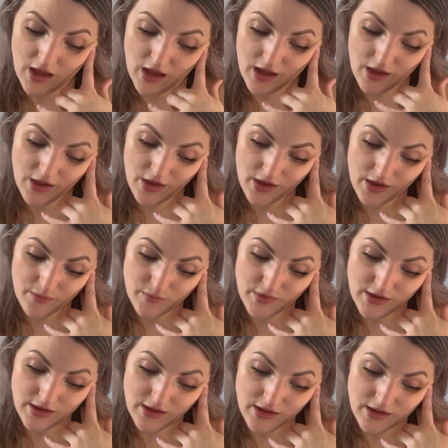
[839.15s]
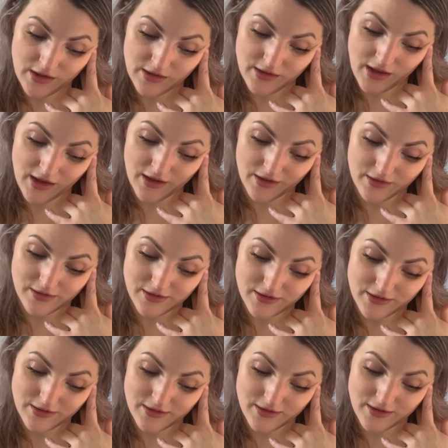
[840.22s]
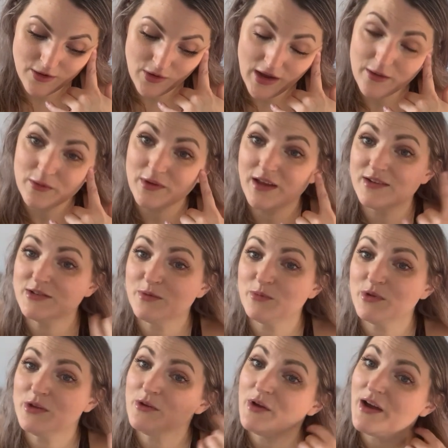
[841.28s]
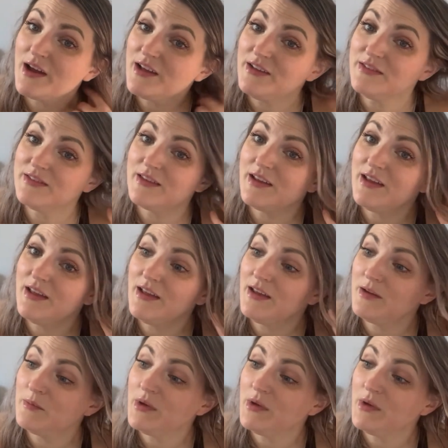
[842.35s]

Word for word: Yeah, so I will catch up with you guys in a